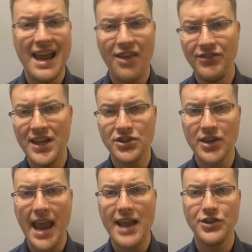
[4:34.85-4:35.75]
In this
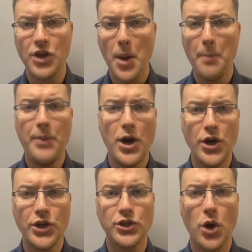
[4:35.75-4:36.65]
case,
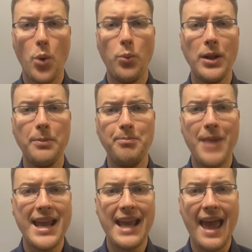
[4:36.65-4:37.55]
bears will
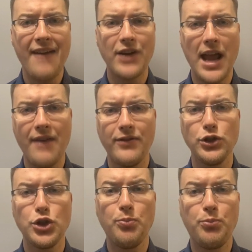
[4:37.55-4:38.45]
make every
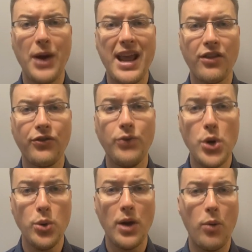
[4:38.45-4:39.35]
effort to break
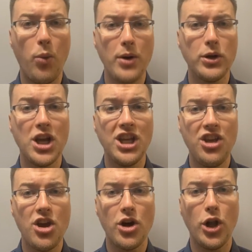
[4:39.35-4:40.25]
through a
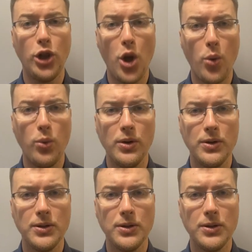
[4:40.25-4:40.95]
one-year low.